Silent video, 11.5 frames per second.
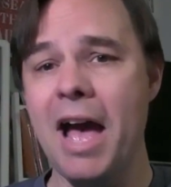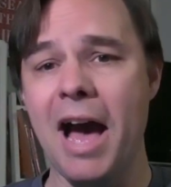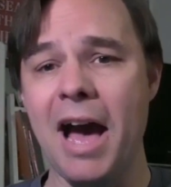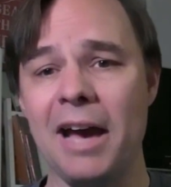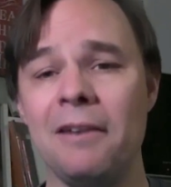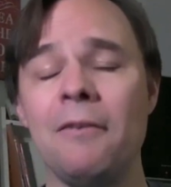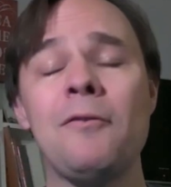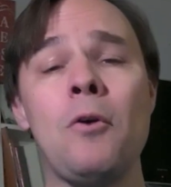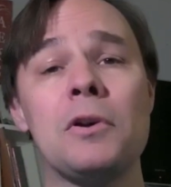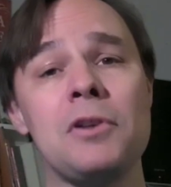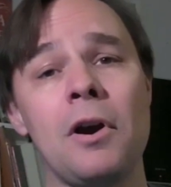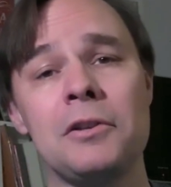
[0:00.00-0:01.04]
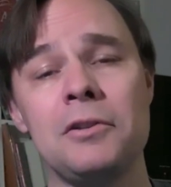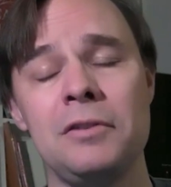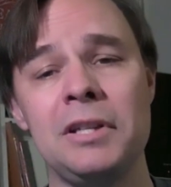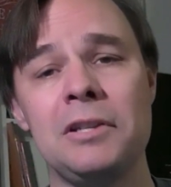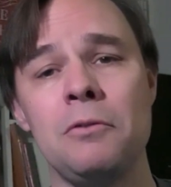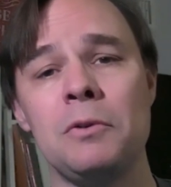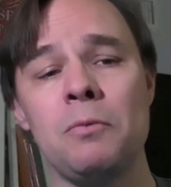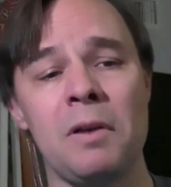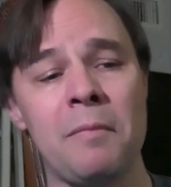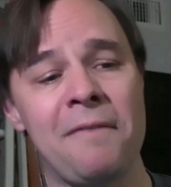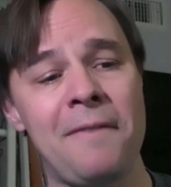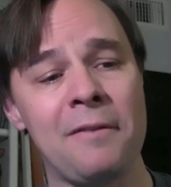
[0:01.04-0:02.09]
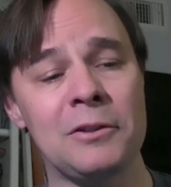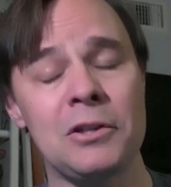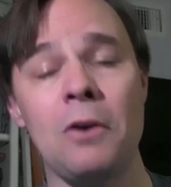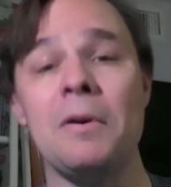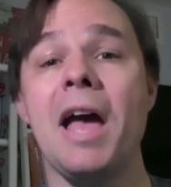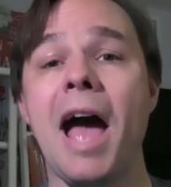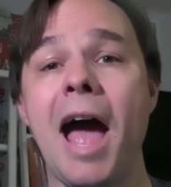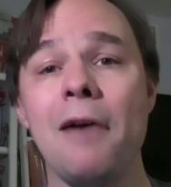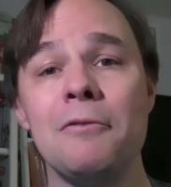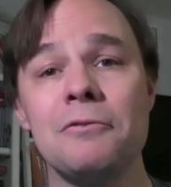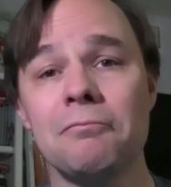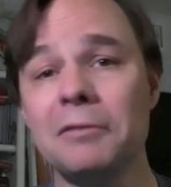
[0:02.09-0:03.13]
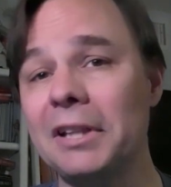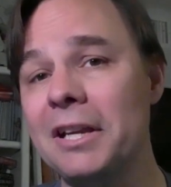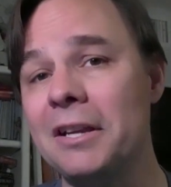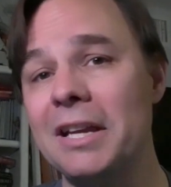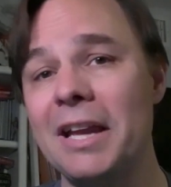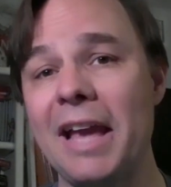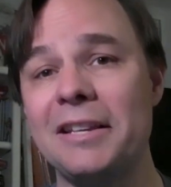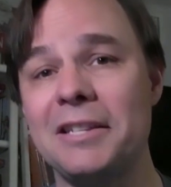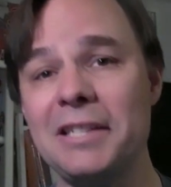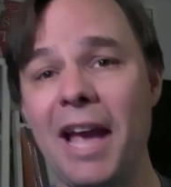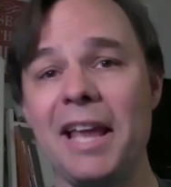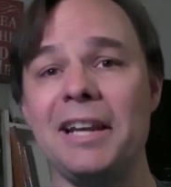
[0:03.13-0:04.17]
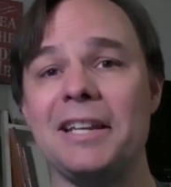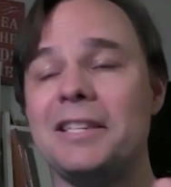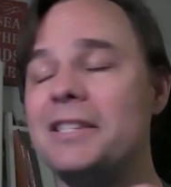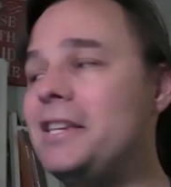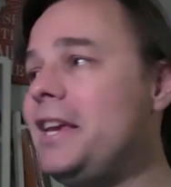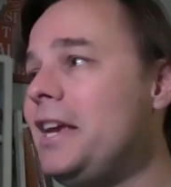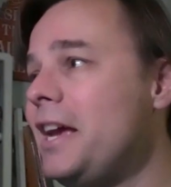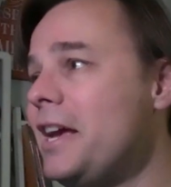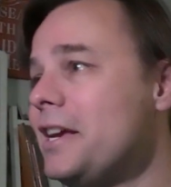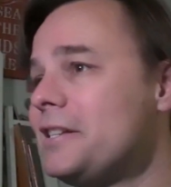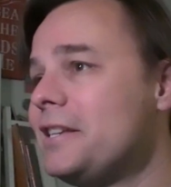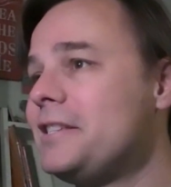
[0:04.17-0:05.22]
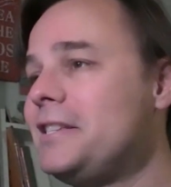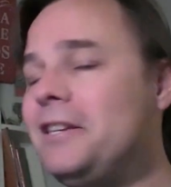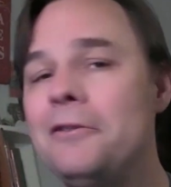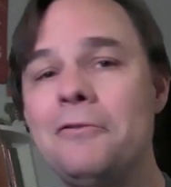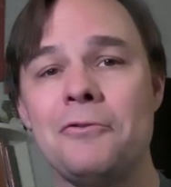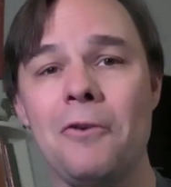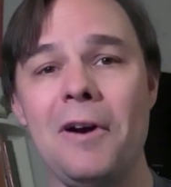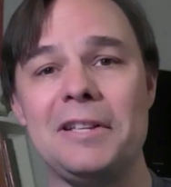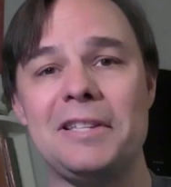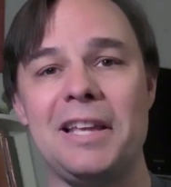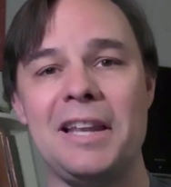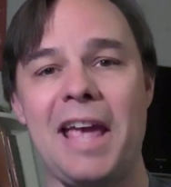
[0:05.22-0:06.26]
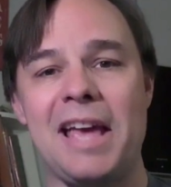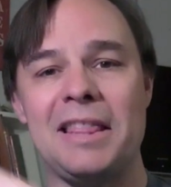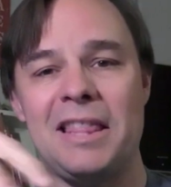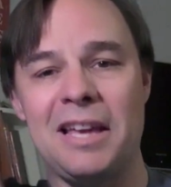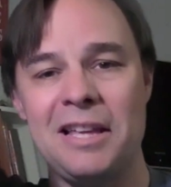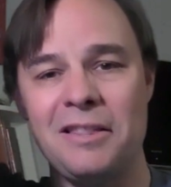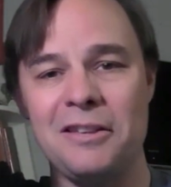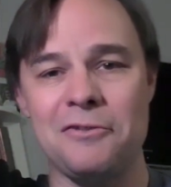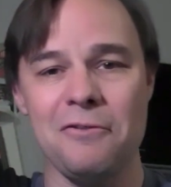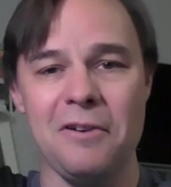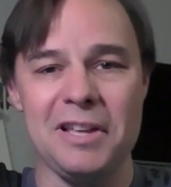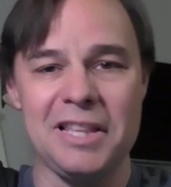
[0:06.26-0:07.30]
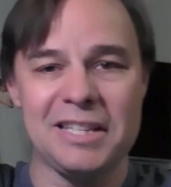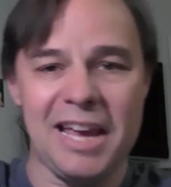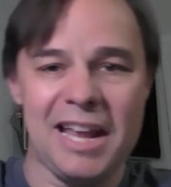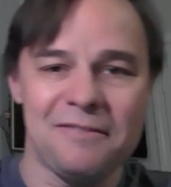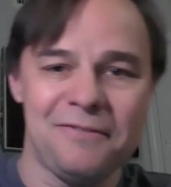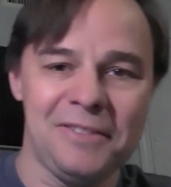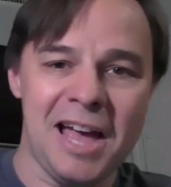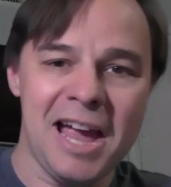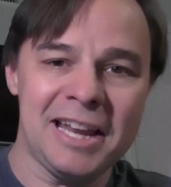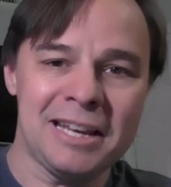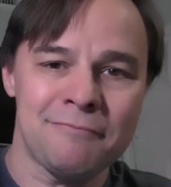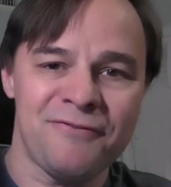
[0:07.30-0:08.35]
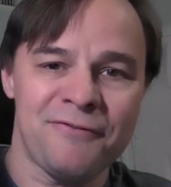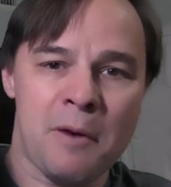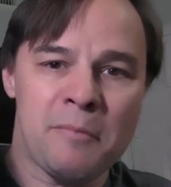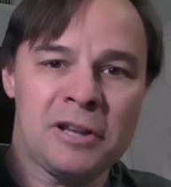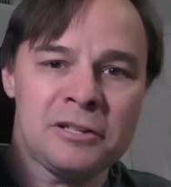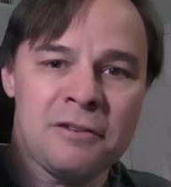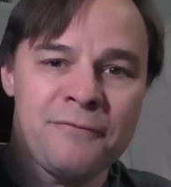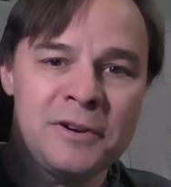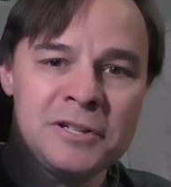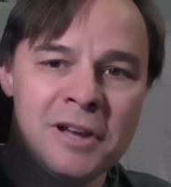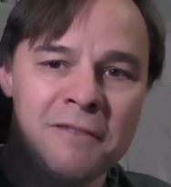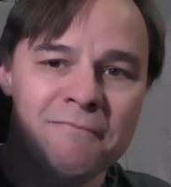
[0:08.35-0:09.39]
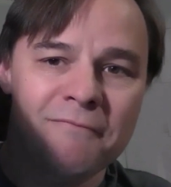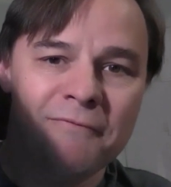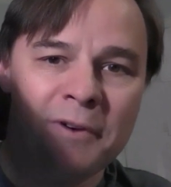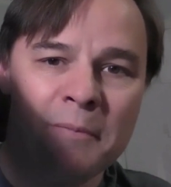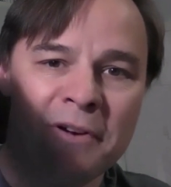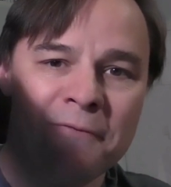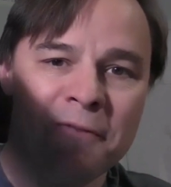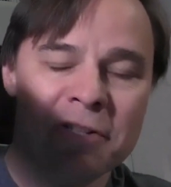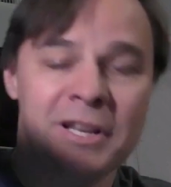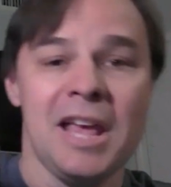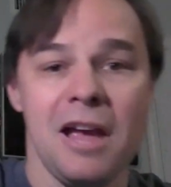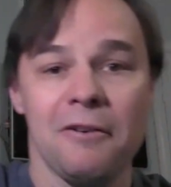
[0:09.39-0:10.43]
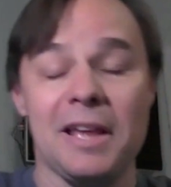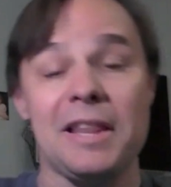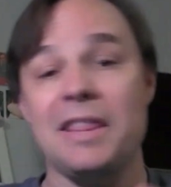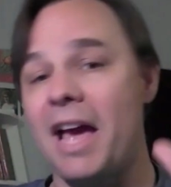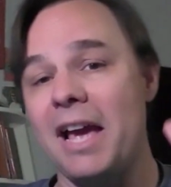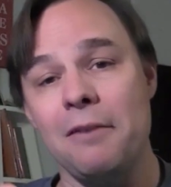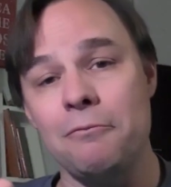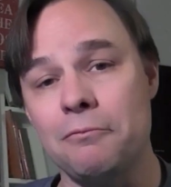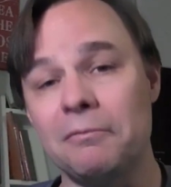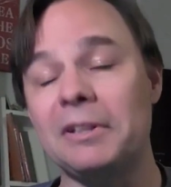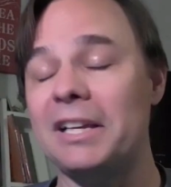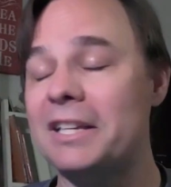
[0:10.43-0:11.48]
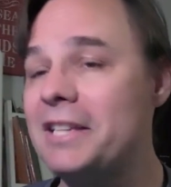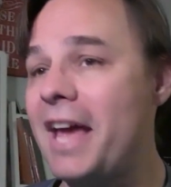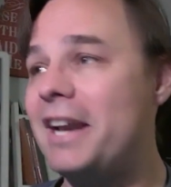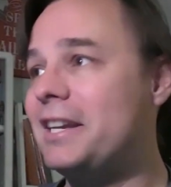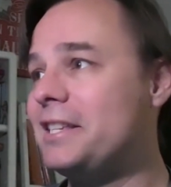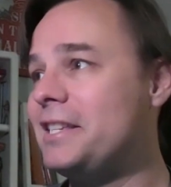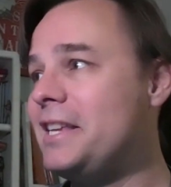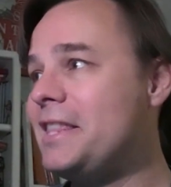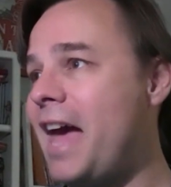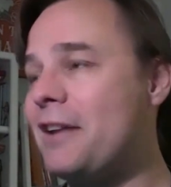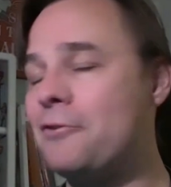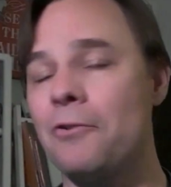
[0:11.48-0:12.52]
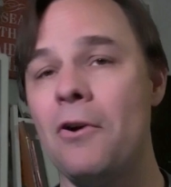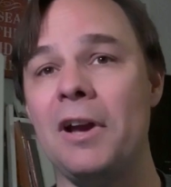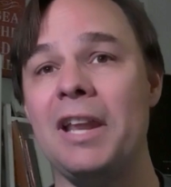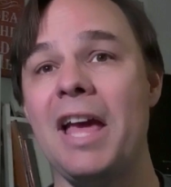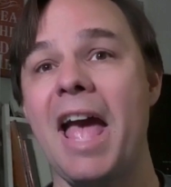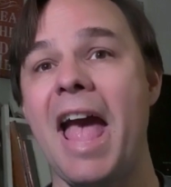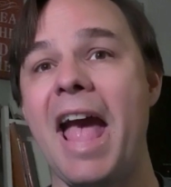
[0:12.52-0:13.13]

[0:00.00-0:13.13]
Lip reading: And of course, R2-D2 was one of my favorites. So I was really excited to see new droids. And the droid that's kind of flying in Fremna Frizz, right? I was really excited to see that droid.